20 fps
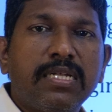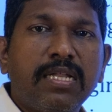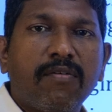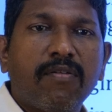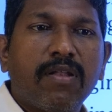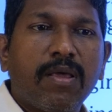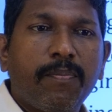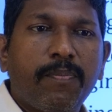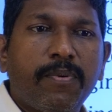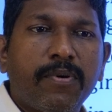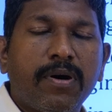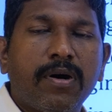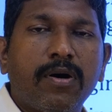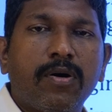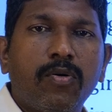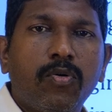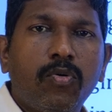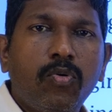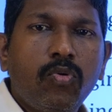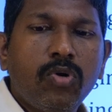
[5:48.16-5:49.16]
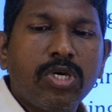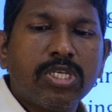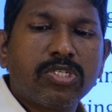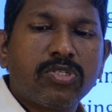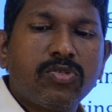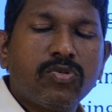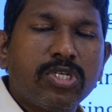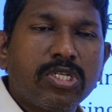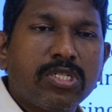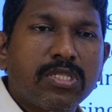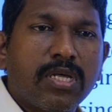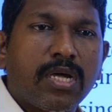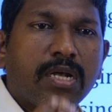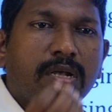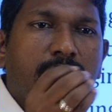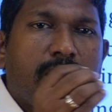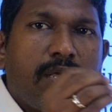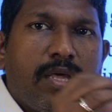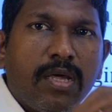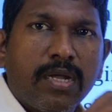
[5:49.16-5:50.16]
developer who is doing
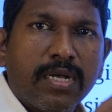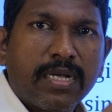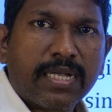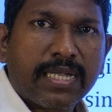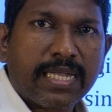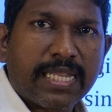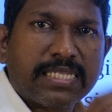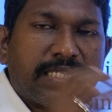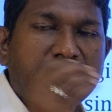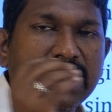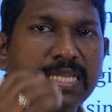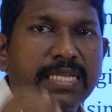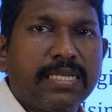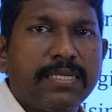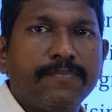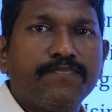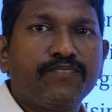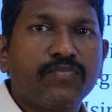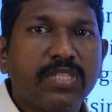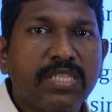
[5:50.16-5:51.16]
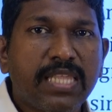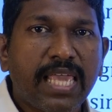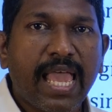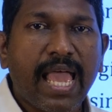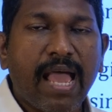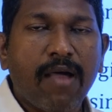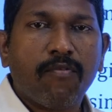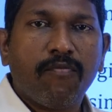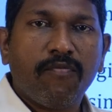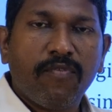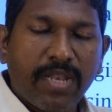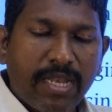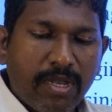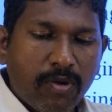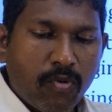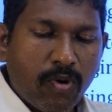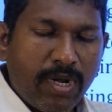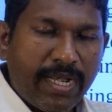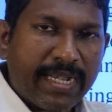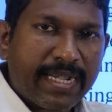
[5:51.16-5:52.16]
the testing, they have
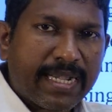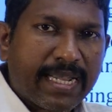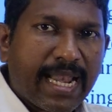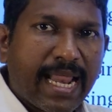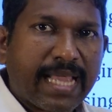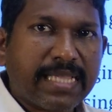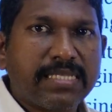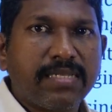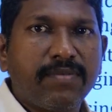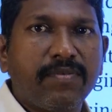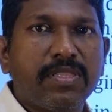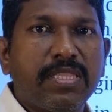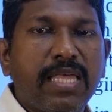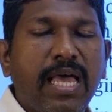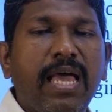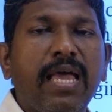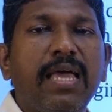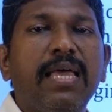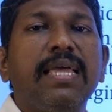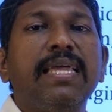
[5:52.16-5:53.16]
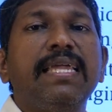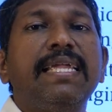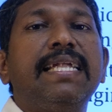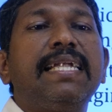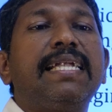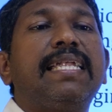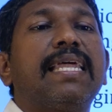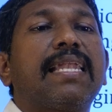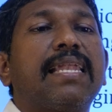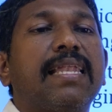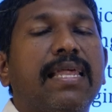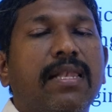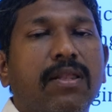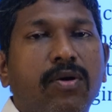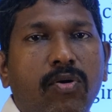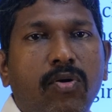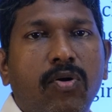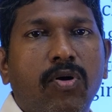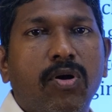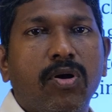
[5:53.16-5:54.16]
very good interaction with the internal
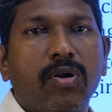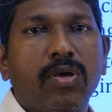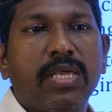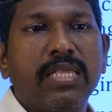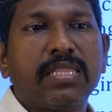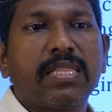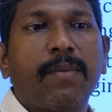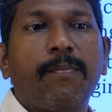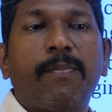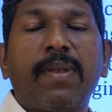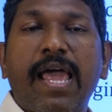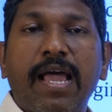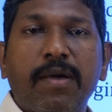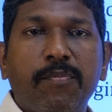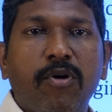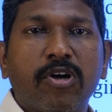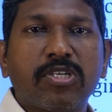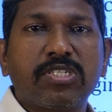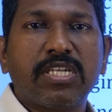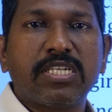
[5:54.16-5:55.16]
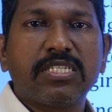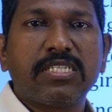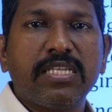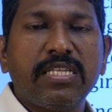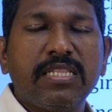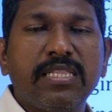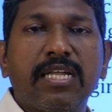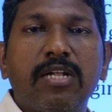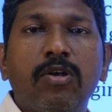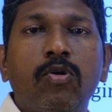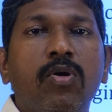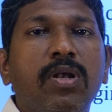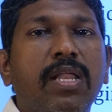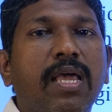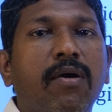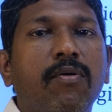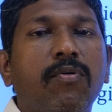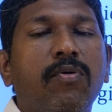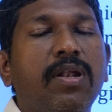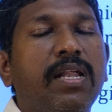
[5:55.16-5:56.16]
code. In the black box testing, they don't
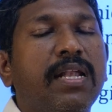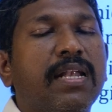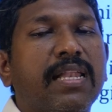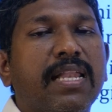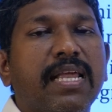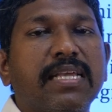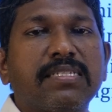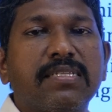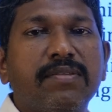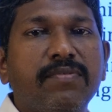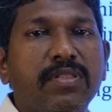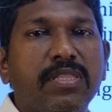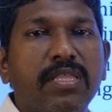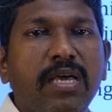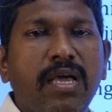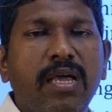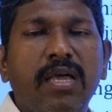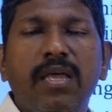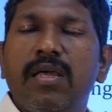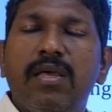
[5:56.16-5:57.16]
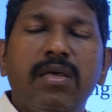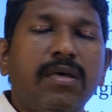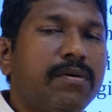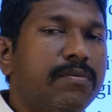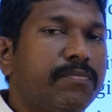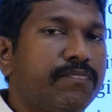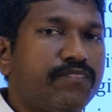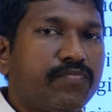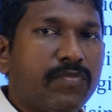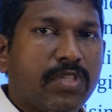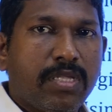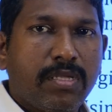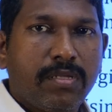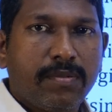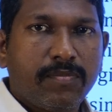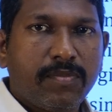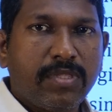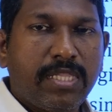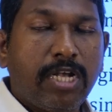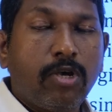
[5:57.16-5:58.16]
have good interaction with
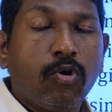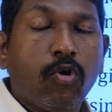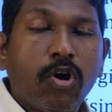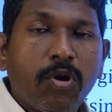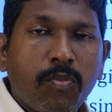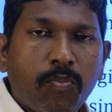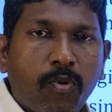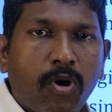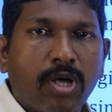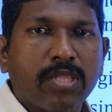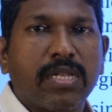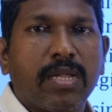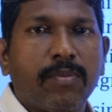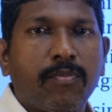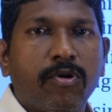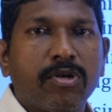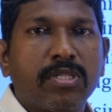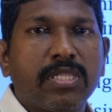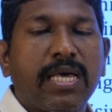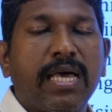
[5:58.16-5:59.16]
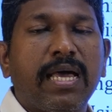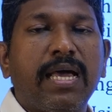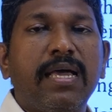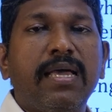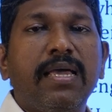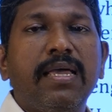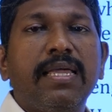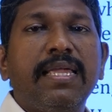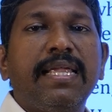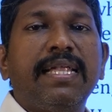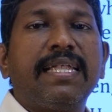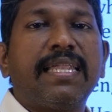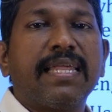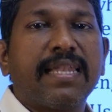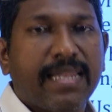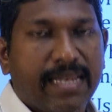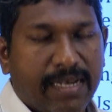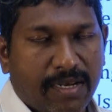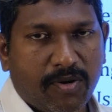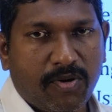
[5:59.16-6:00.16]
they don't bother about the
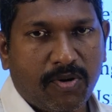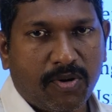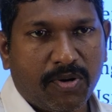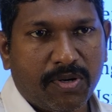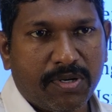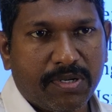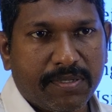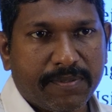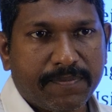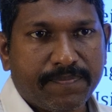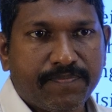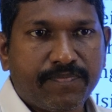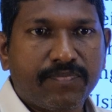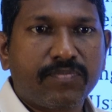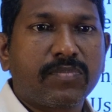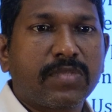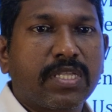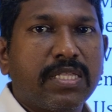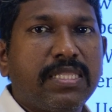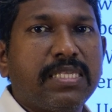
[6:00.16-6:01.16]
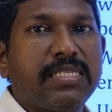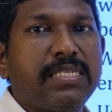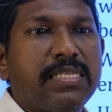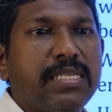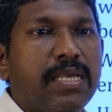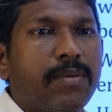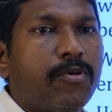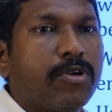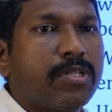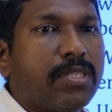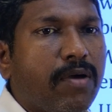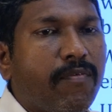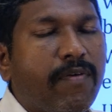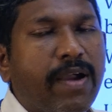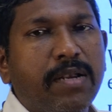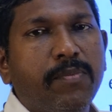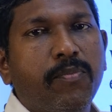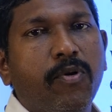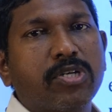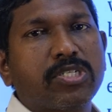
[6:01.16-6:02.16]
internal code. This is about the
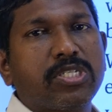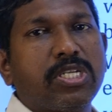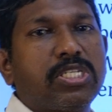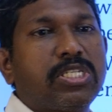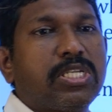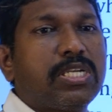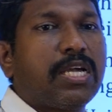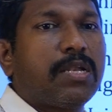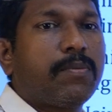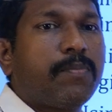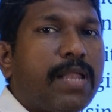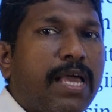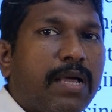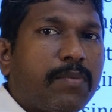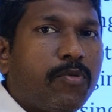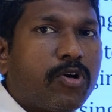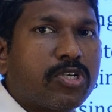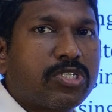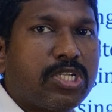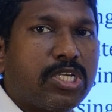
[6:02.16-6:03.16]
white box testing and black box